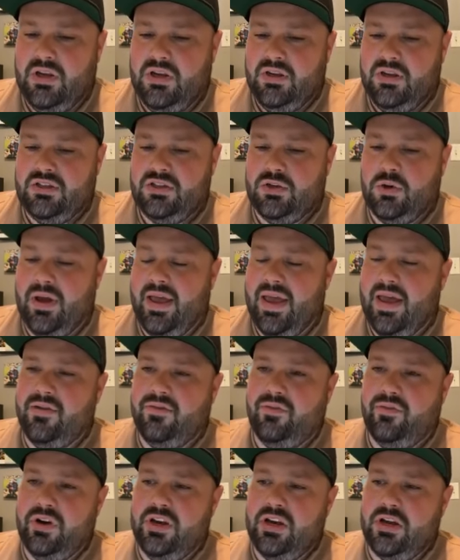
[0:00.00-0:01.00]
So
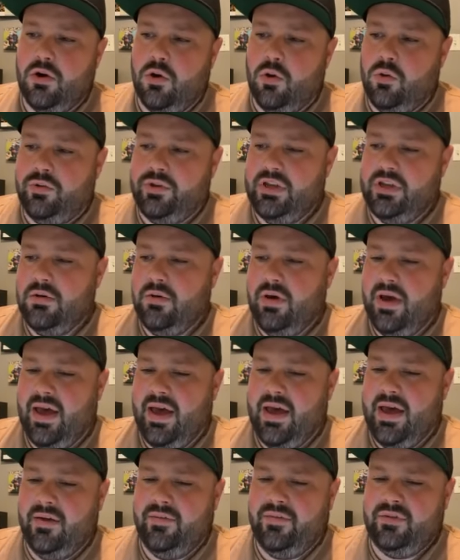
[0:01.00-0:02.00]
every goal that you
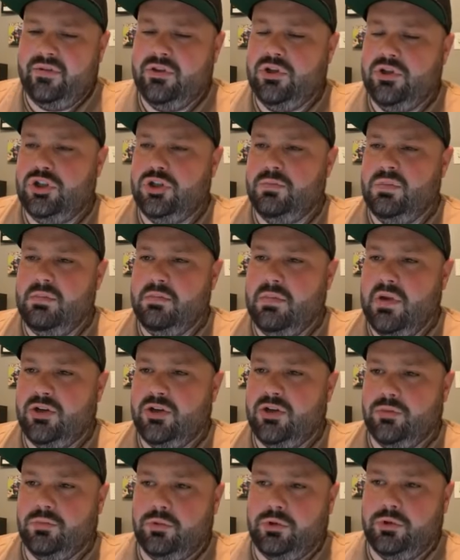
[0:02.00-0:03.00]
have should be
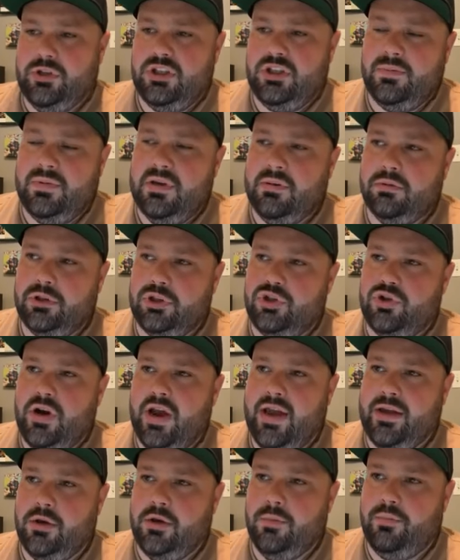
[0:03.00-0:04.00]
measurable. You should be able to
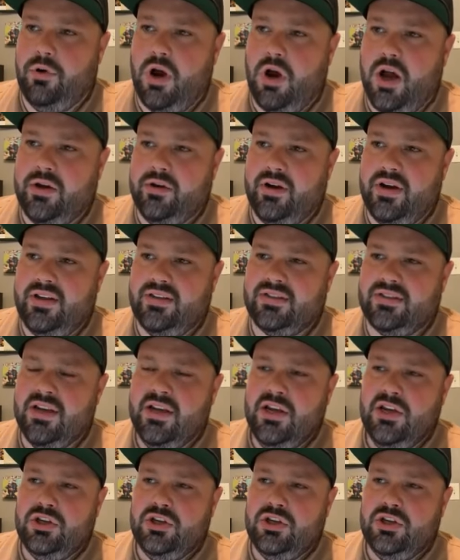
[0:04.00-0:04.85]
track your progress.